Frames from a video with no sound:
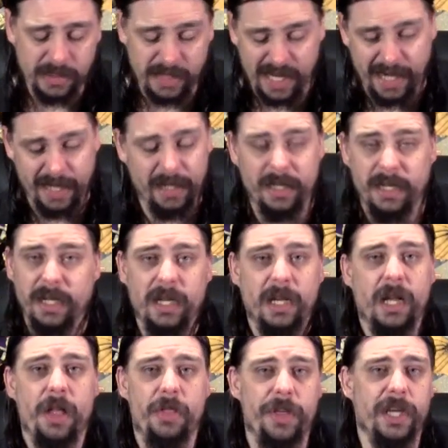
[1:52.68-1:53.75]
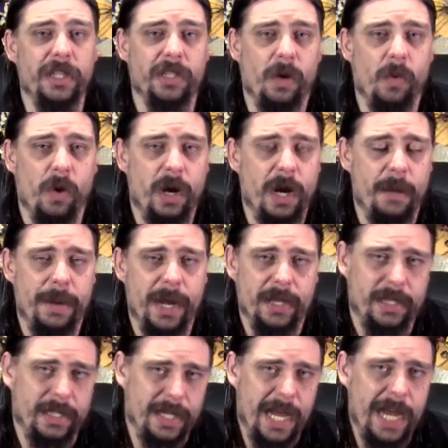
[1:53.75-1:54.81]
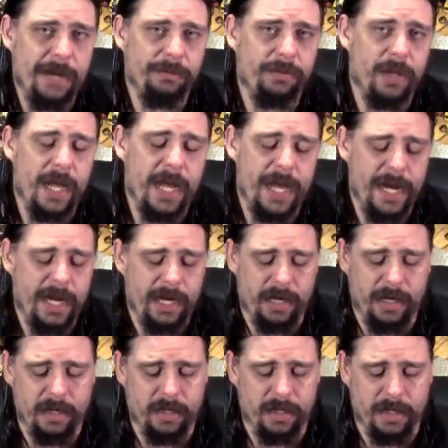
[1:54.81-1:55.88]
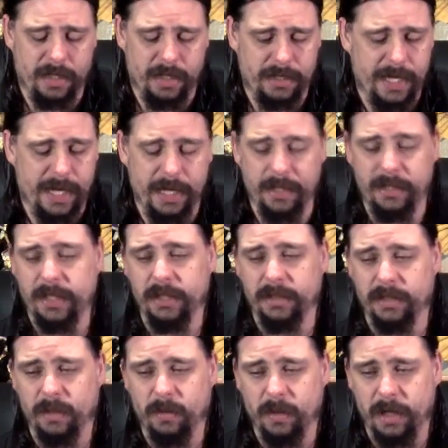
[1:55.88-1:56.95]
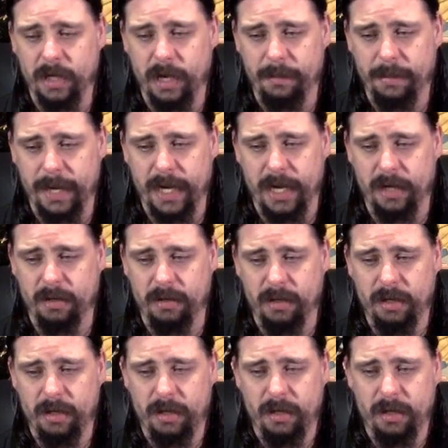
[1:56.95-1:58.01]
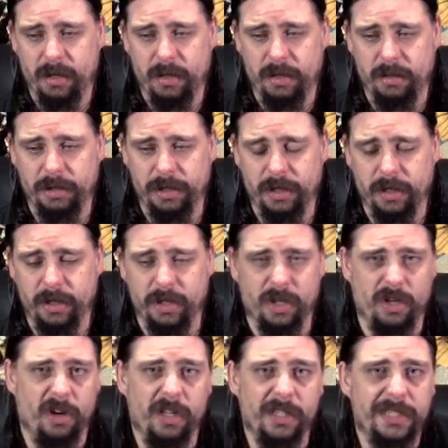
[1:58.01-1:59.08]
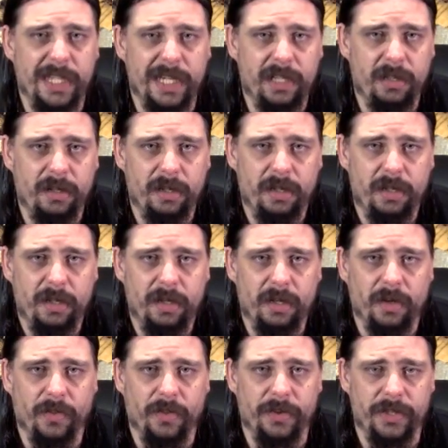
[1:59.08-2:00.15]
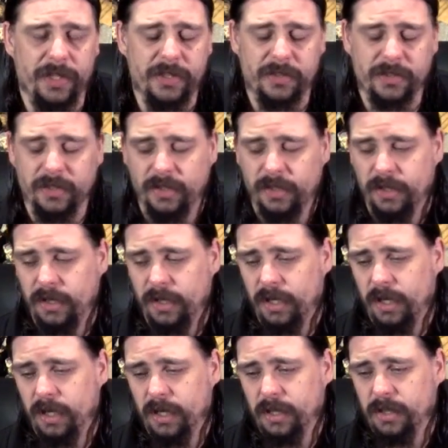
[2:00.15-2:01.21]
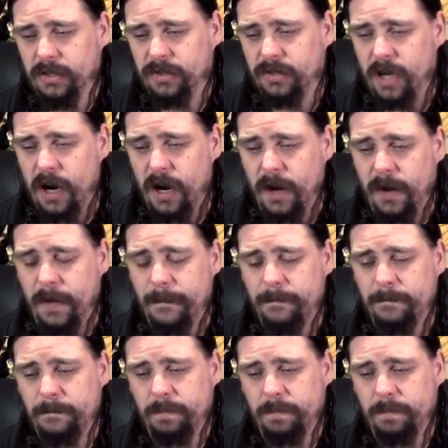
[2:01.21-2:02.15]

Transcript: 10 things I want about the gameplay, uh, 10 things I want about you know, the content on the disc. So